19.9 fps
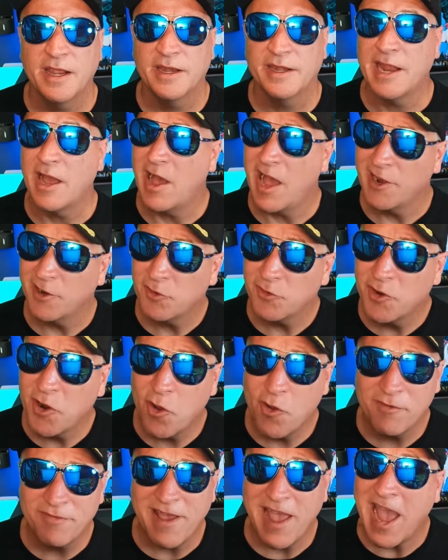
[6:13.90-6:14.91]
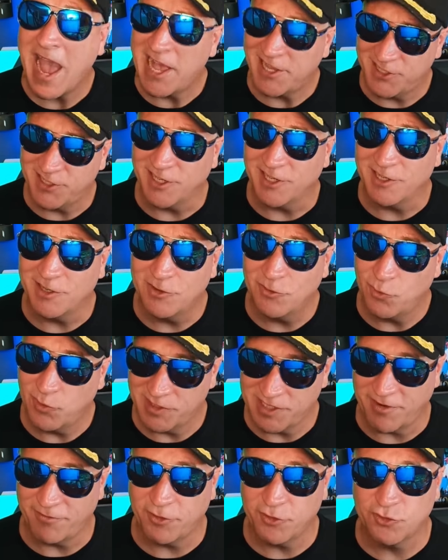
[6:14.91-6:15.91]
Now, I don't know if acid
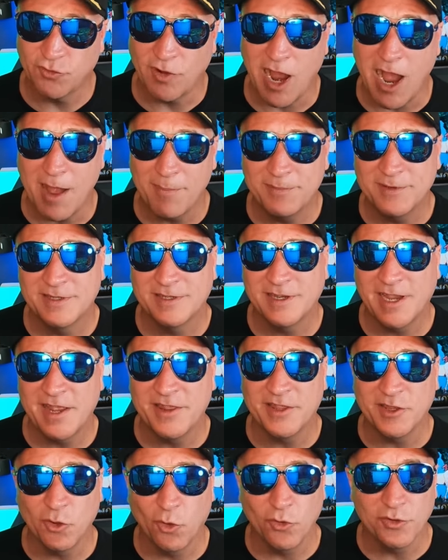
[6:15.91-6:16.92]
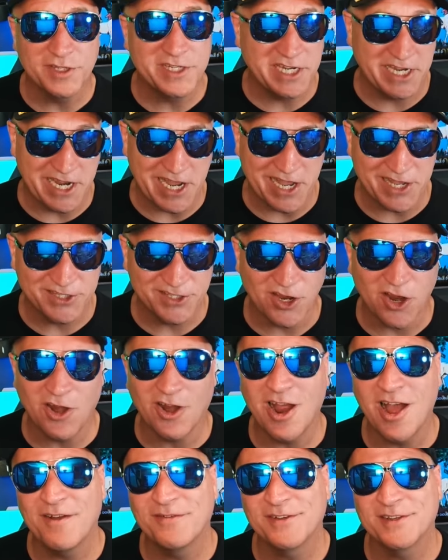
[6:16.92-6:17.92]
was ever dropped at the old TSR
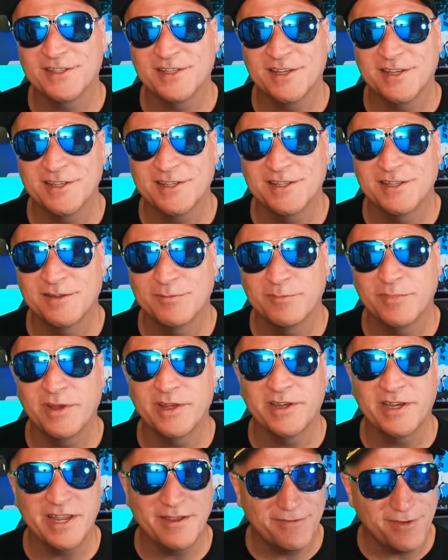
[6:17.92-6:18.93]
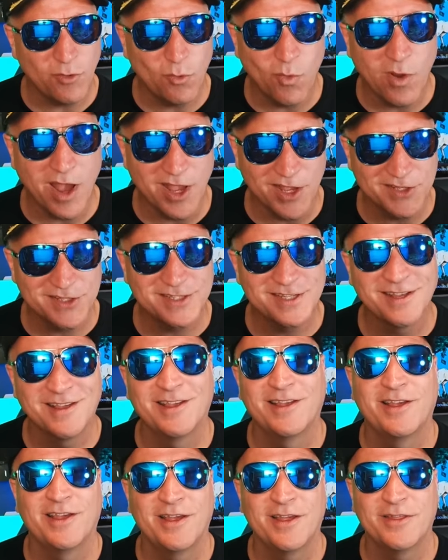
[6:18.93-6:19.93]
offices, but if it was,
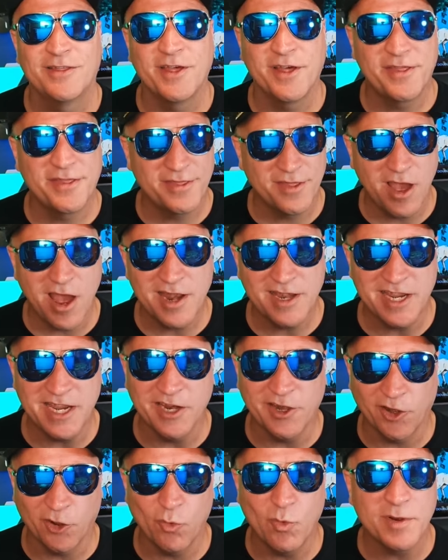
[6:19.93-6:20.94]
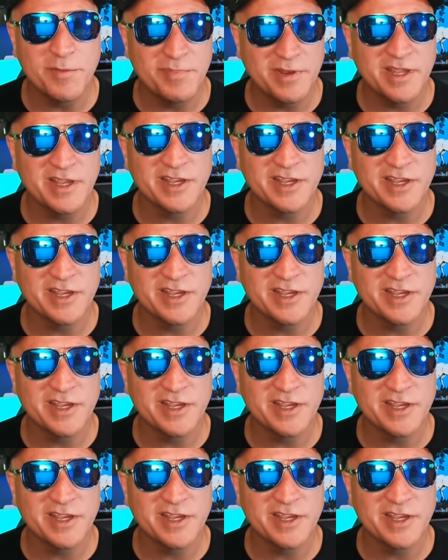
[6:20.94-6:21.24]
the Thought Eater would be